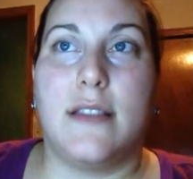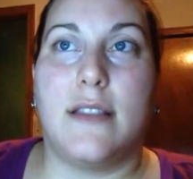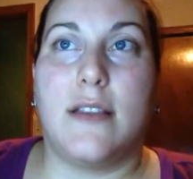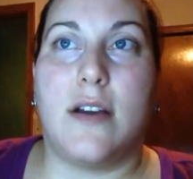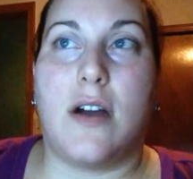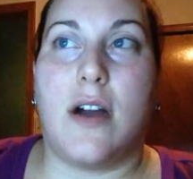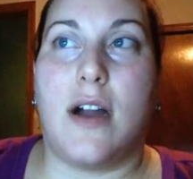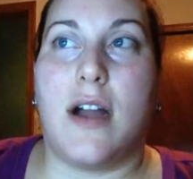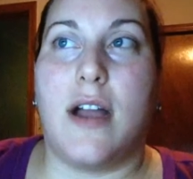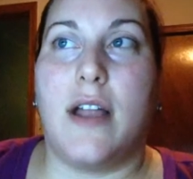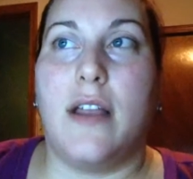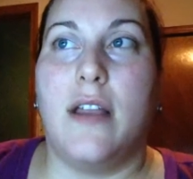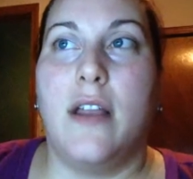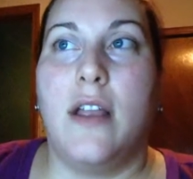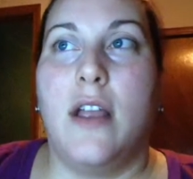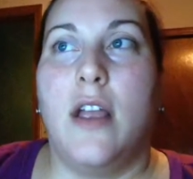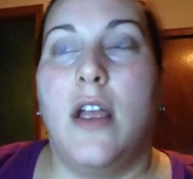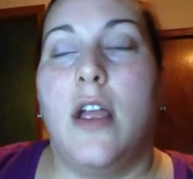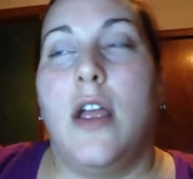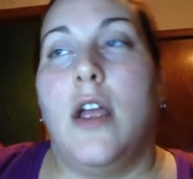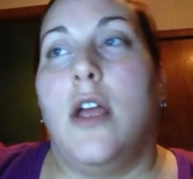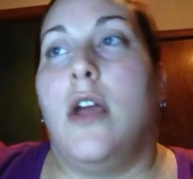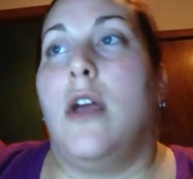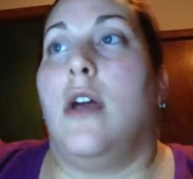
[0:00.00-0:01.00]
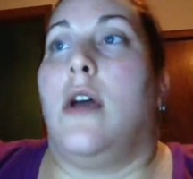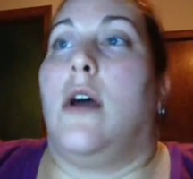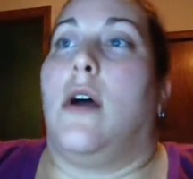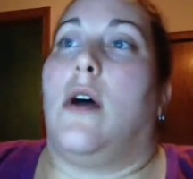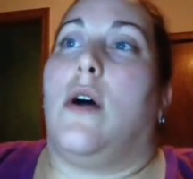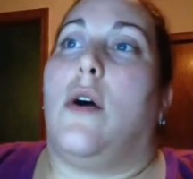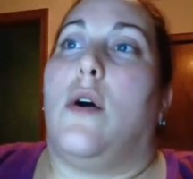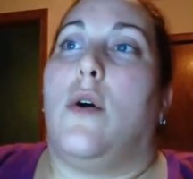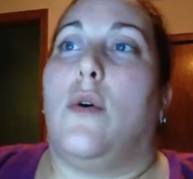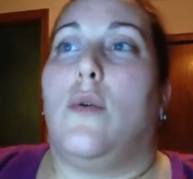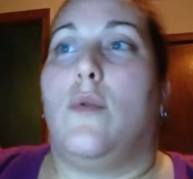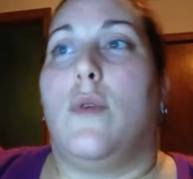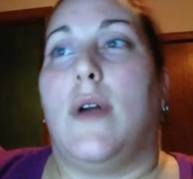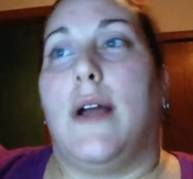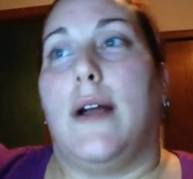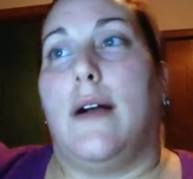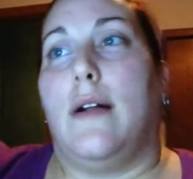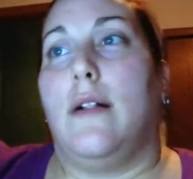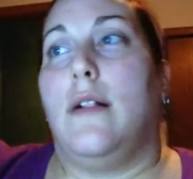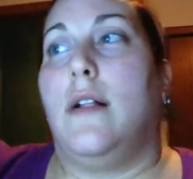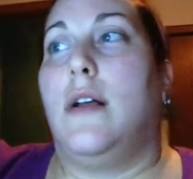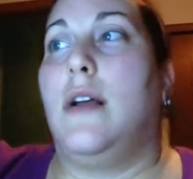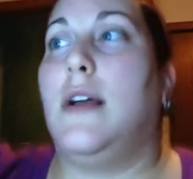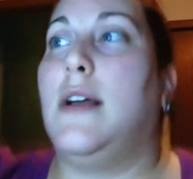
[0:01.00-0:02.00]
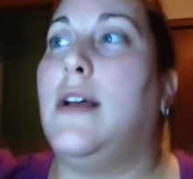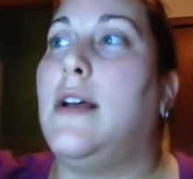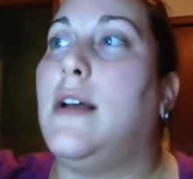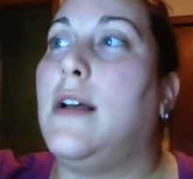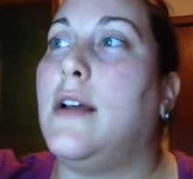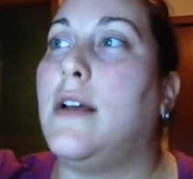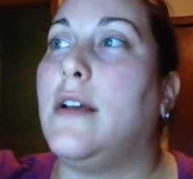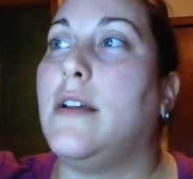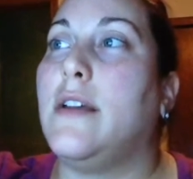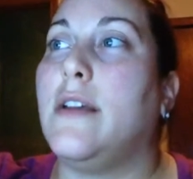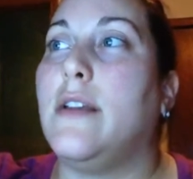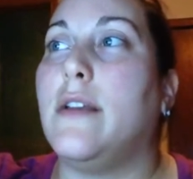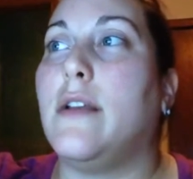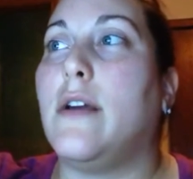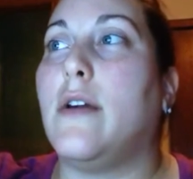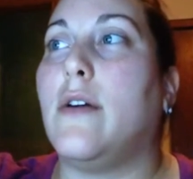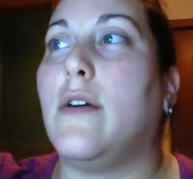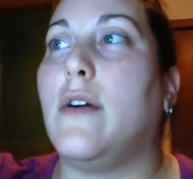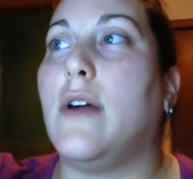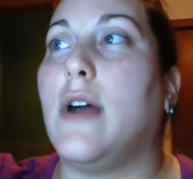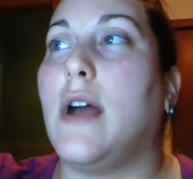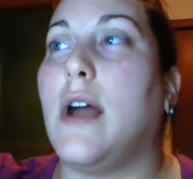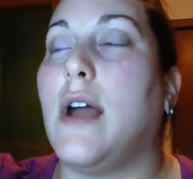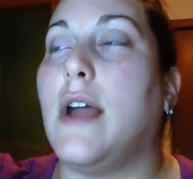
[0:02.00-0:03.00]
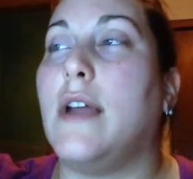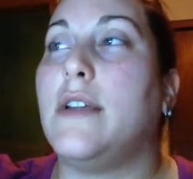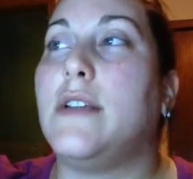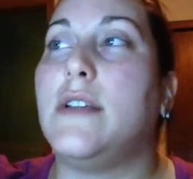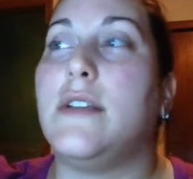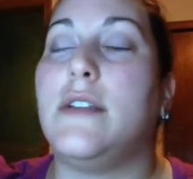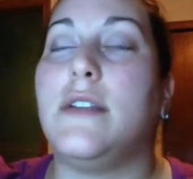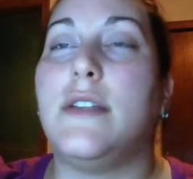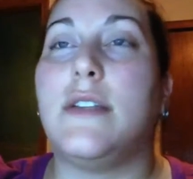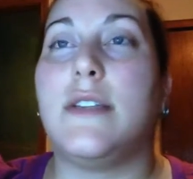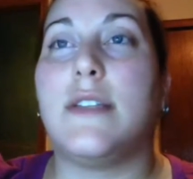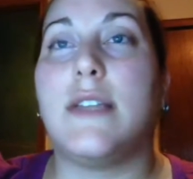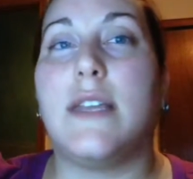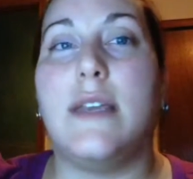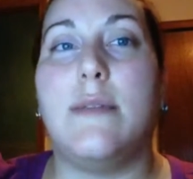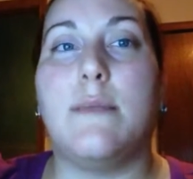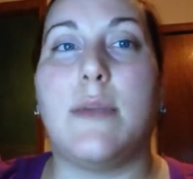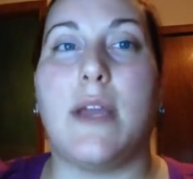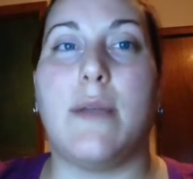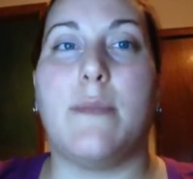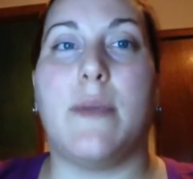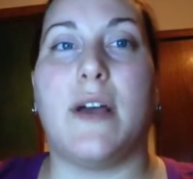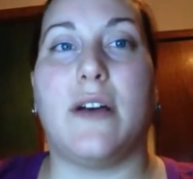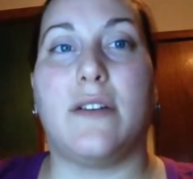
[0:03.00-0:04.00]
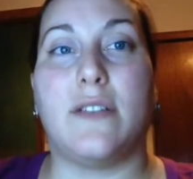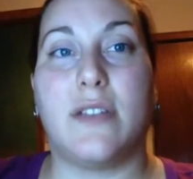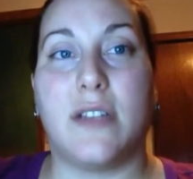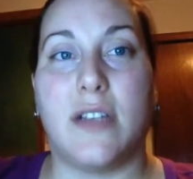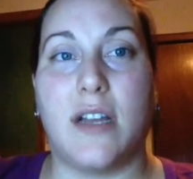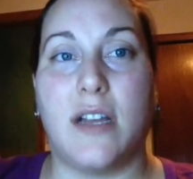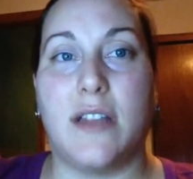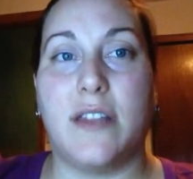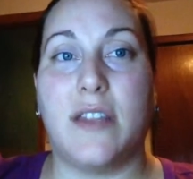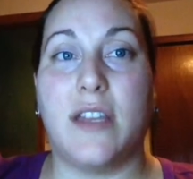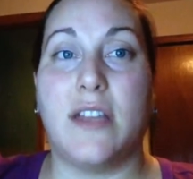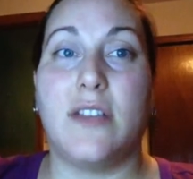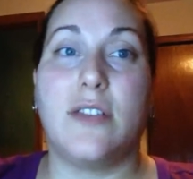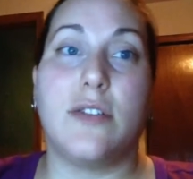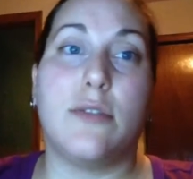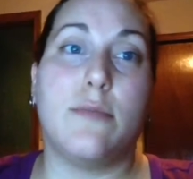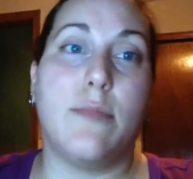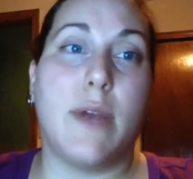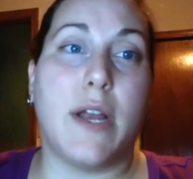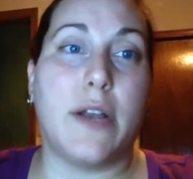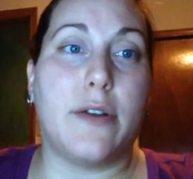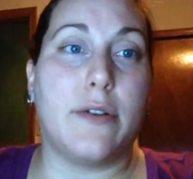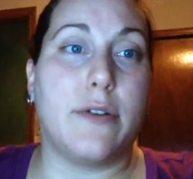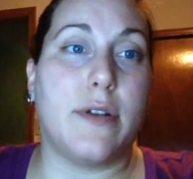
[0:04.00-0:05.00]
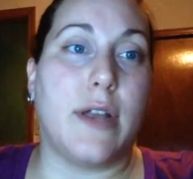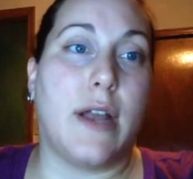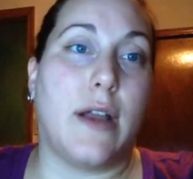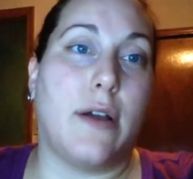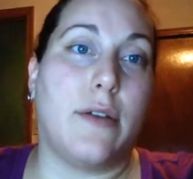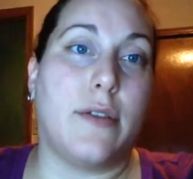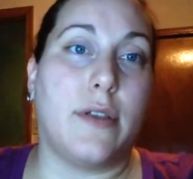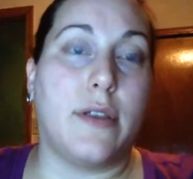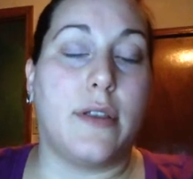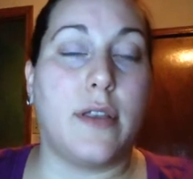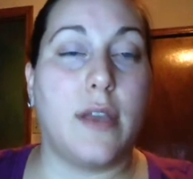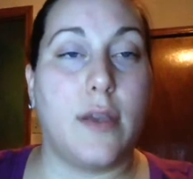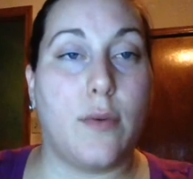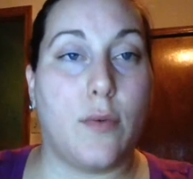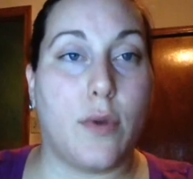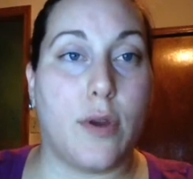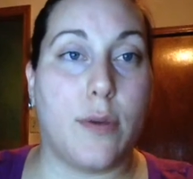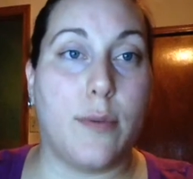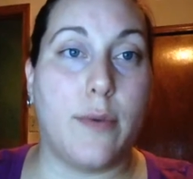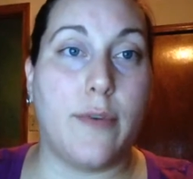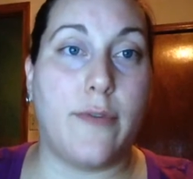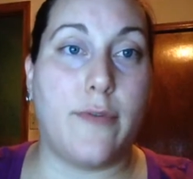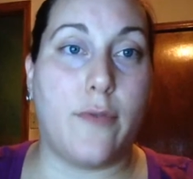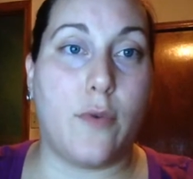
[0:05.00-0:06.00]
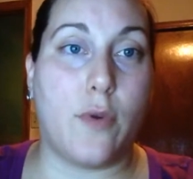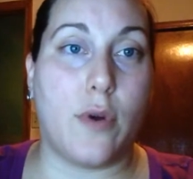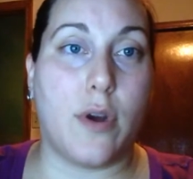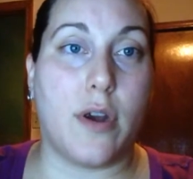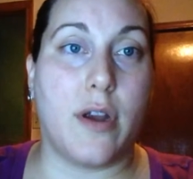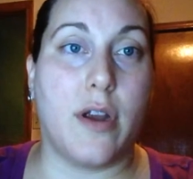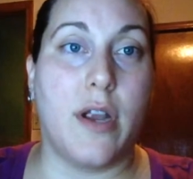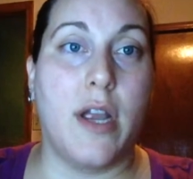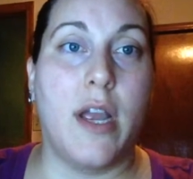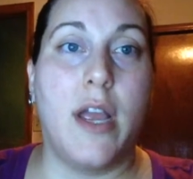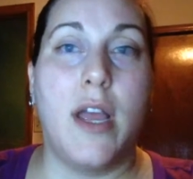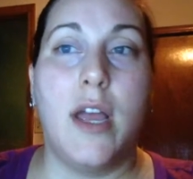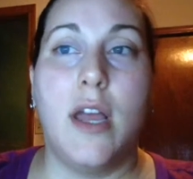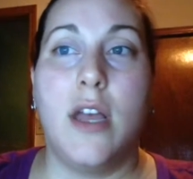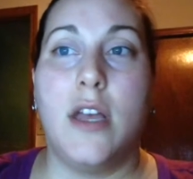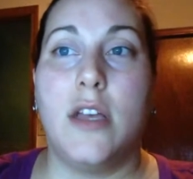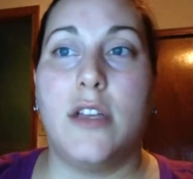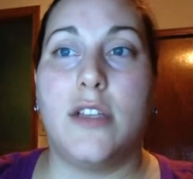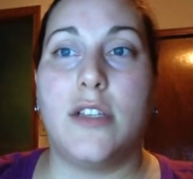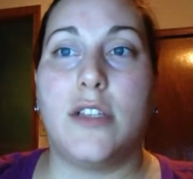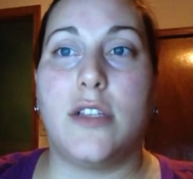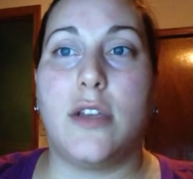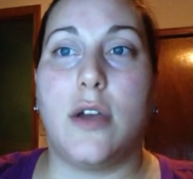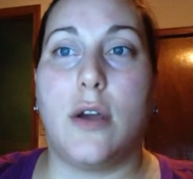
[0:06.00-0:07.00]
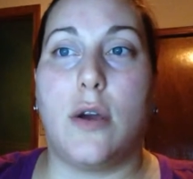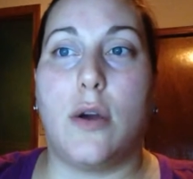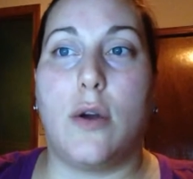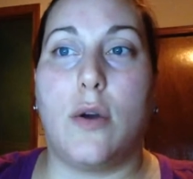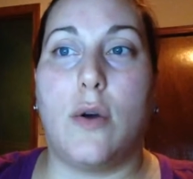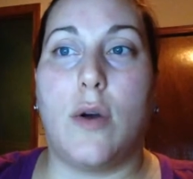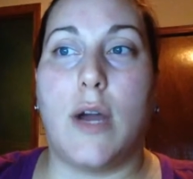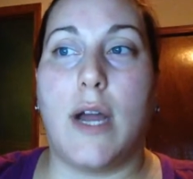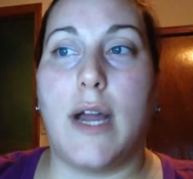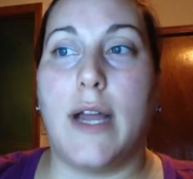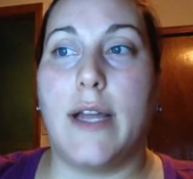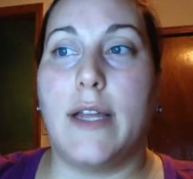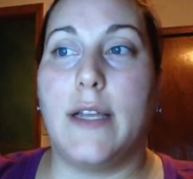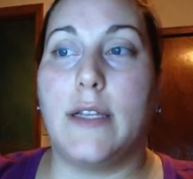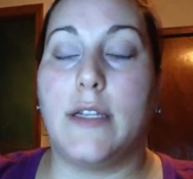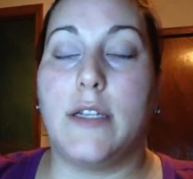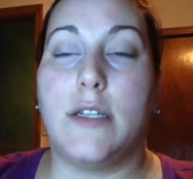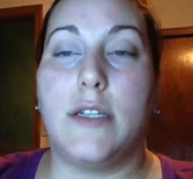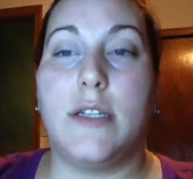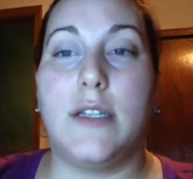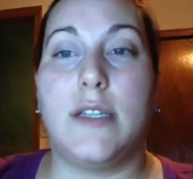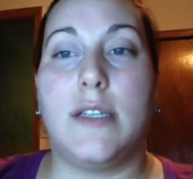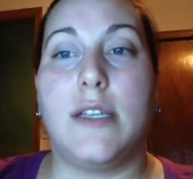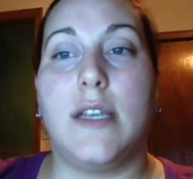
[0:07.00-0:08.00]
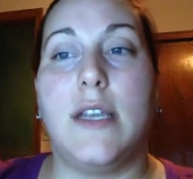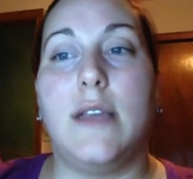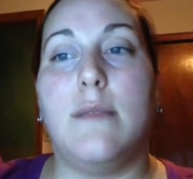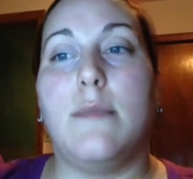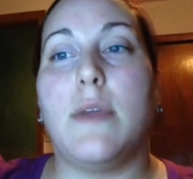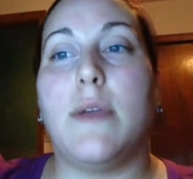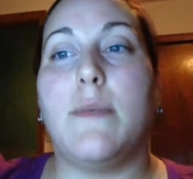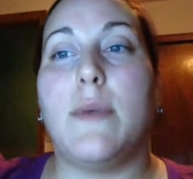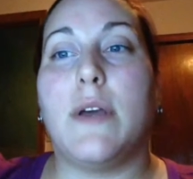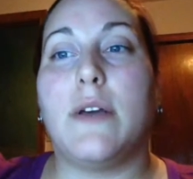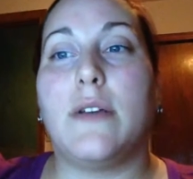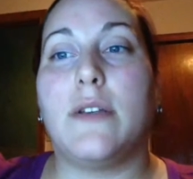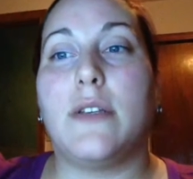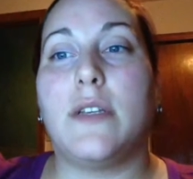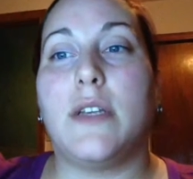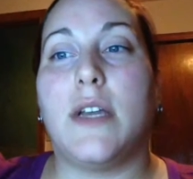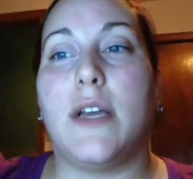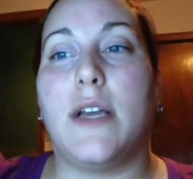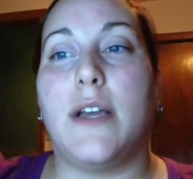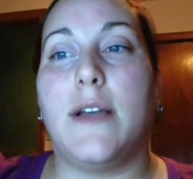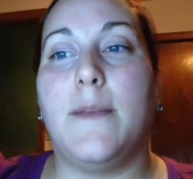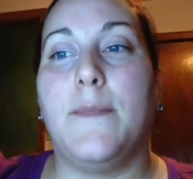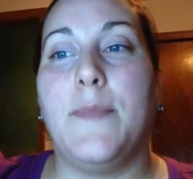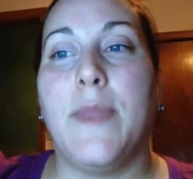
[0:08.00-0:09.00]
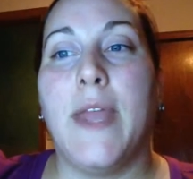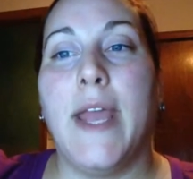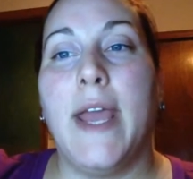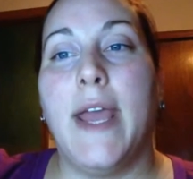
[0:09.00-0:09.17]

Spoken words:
thought, oh, well, I should just keep my mouth shut. Things are better now than they were before, so I should just keep my mouth shut